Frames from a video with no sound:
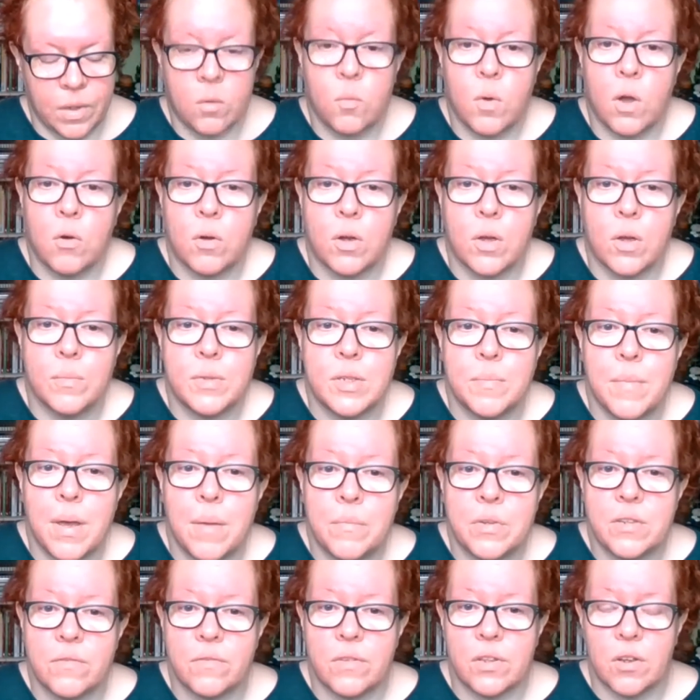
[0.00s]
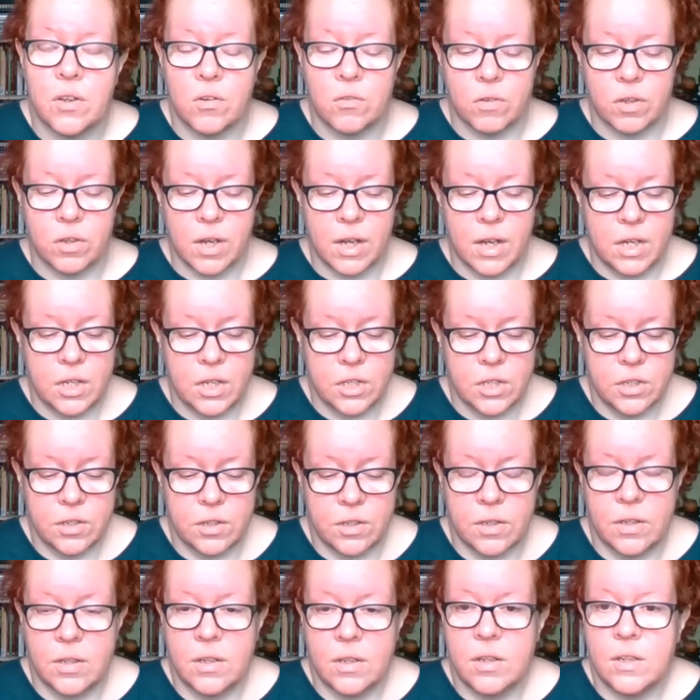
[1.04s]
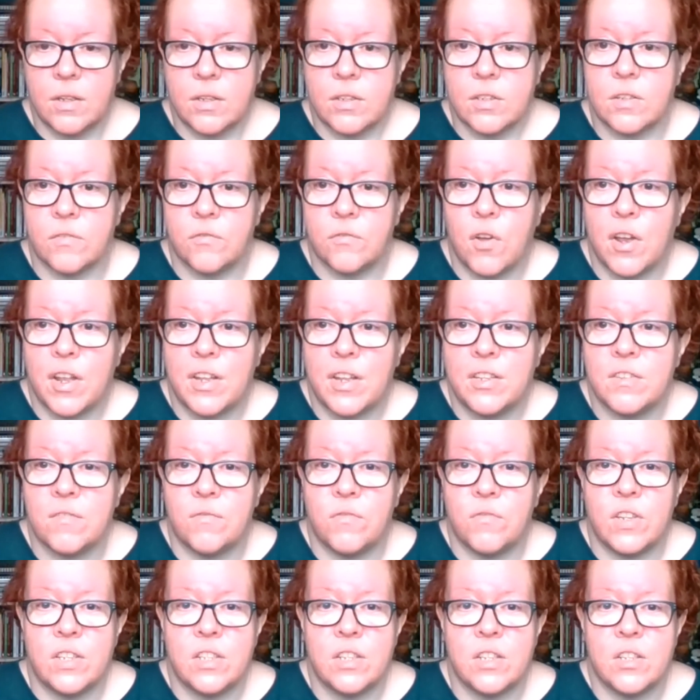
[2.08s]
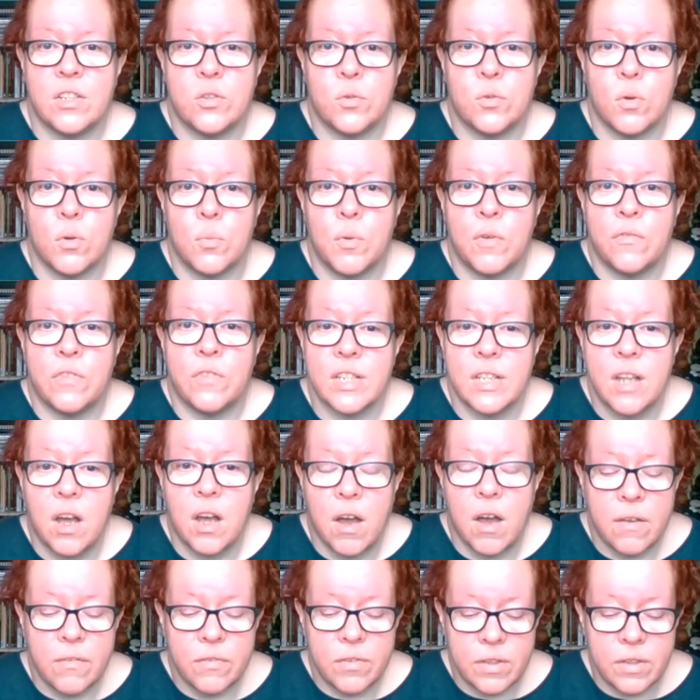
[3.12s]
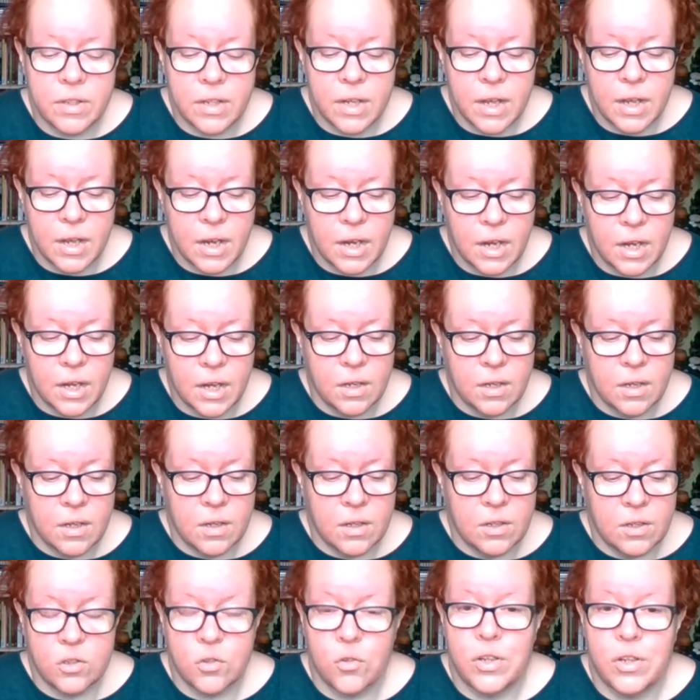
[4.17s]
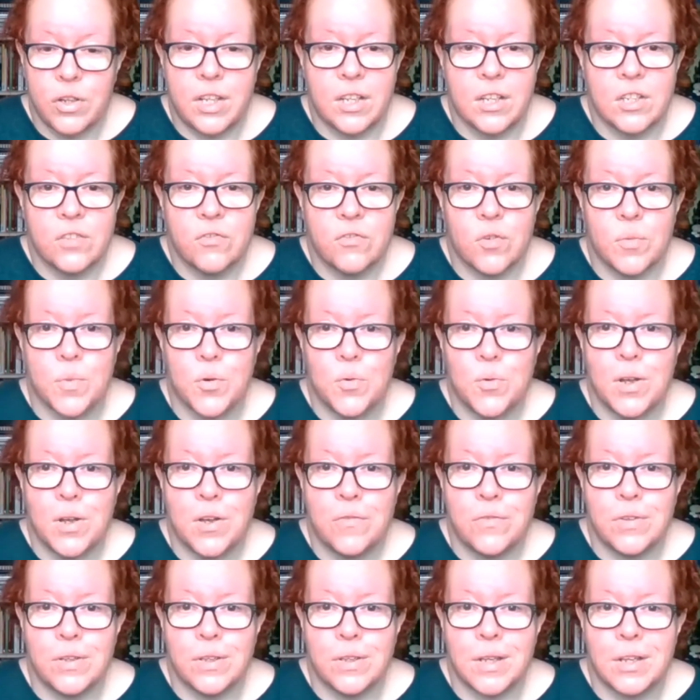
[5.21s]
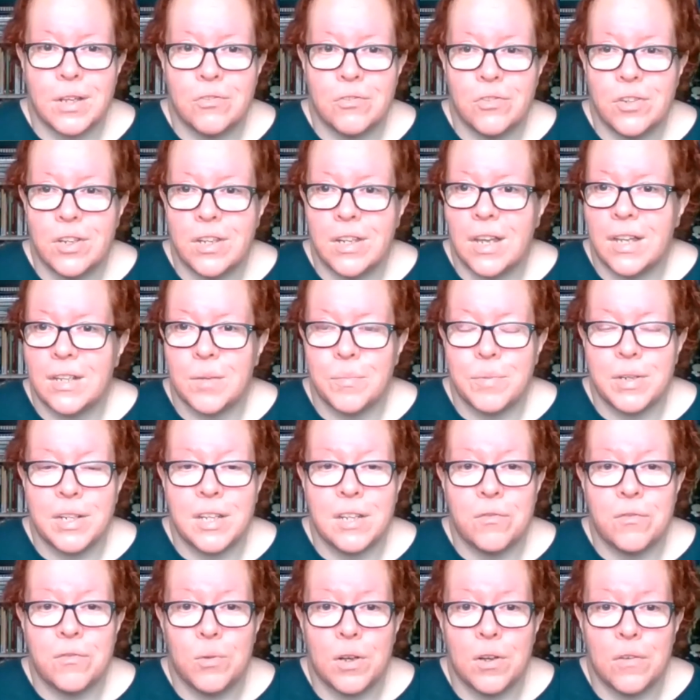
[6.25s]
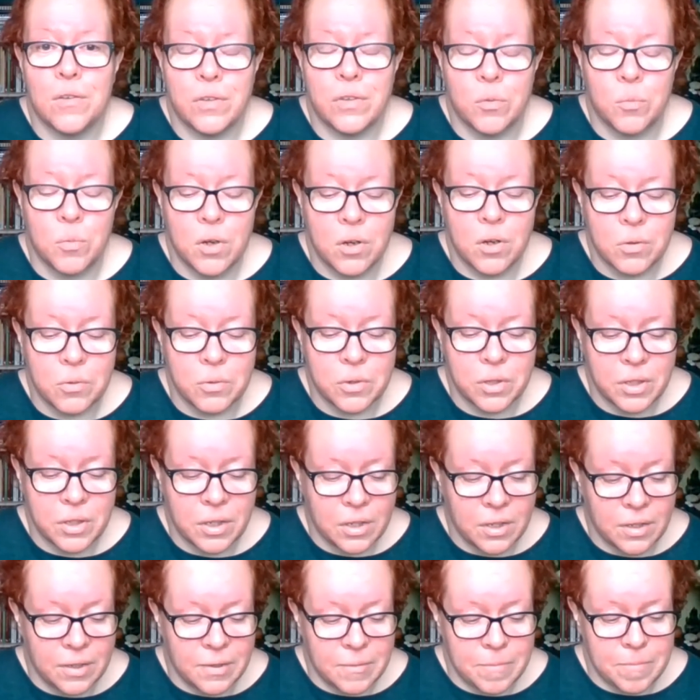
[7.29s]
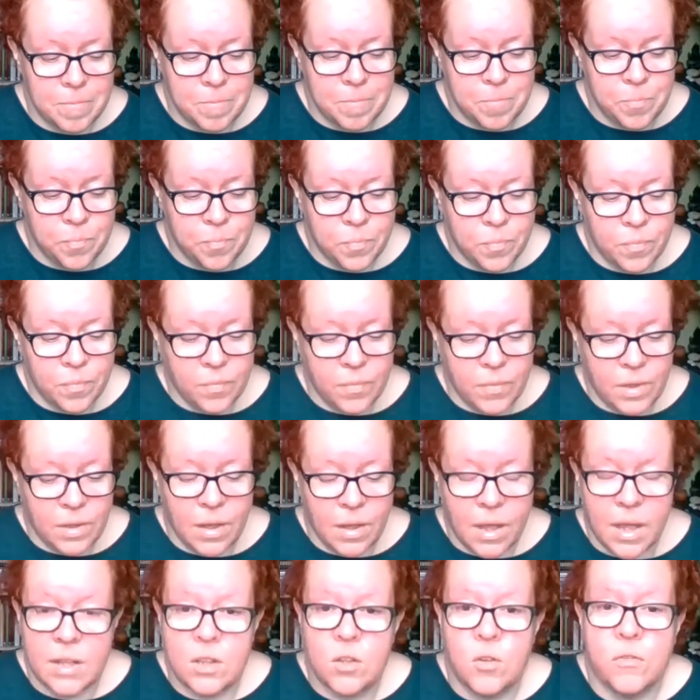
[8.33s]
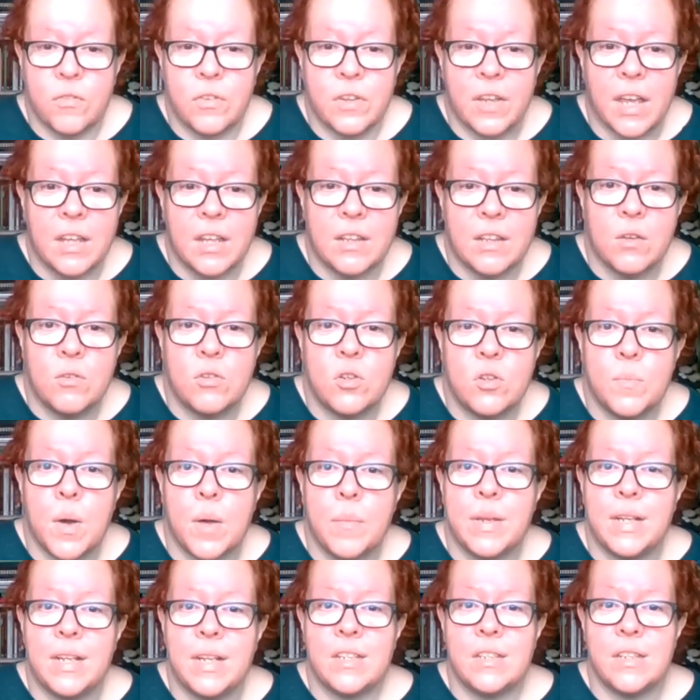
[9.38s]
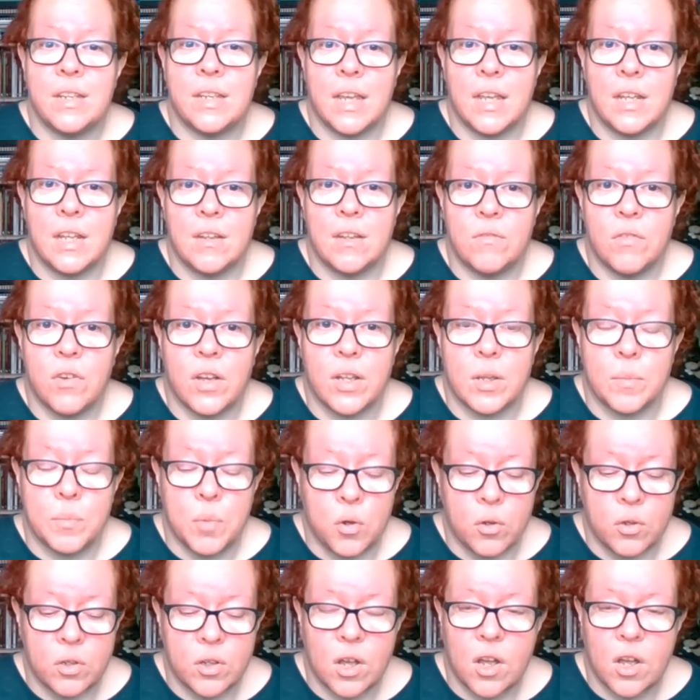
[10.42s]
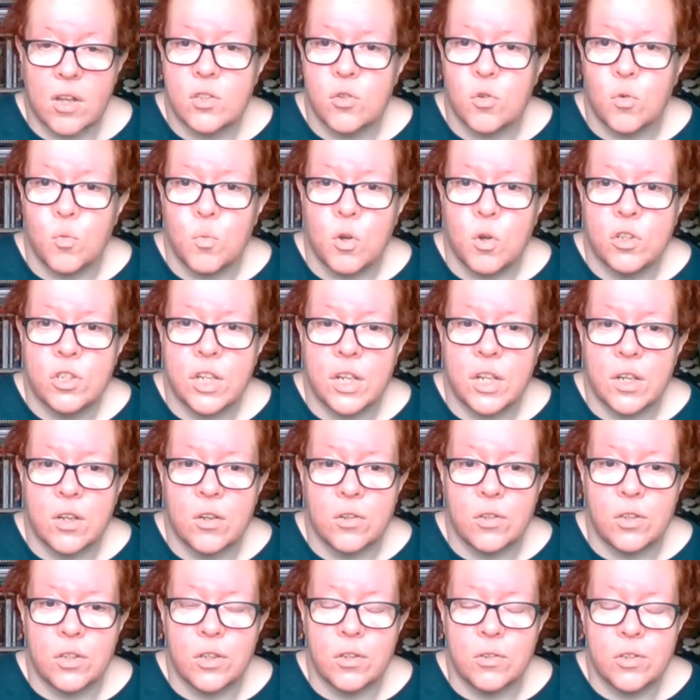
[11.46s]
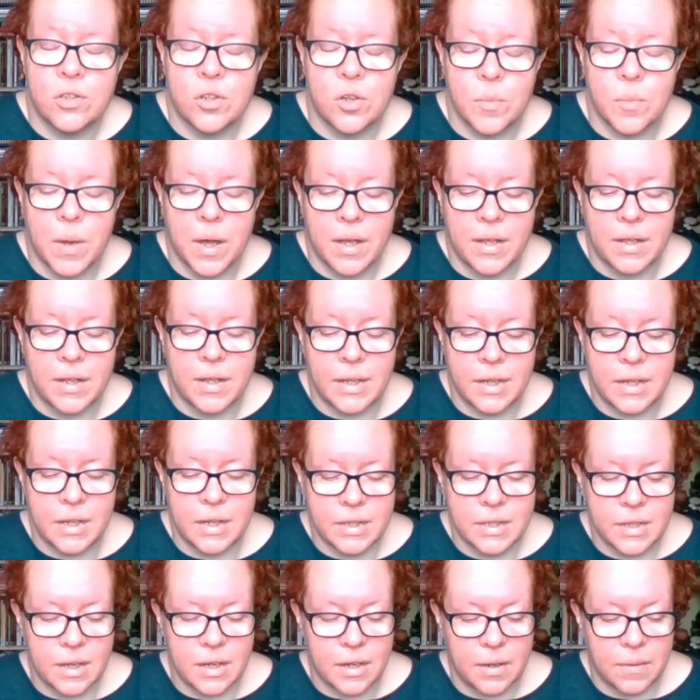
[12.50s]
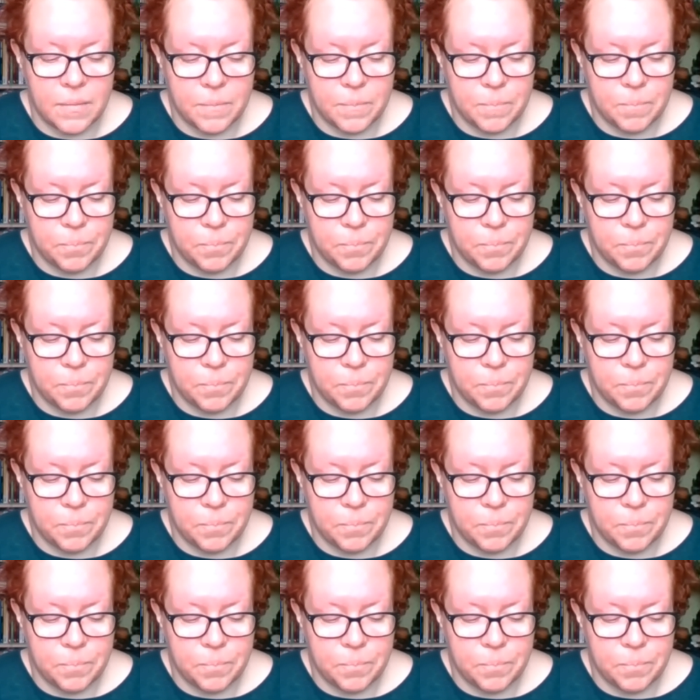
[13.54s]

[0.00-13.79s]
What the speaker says: Welcome to members of the congregation, to friends and visitors who are with us live today, joining us from all over the country and I believe all over the world. And not forgetting those who might be listening in via the podcast or watching on YouTube at a later date.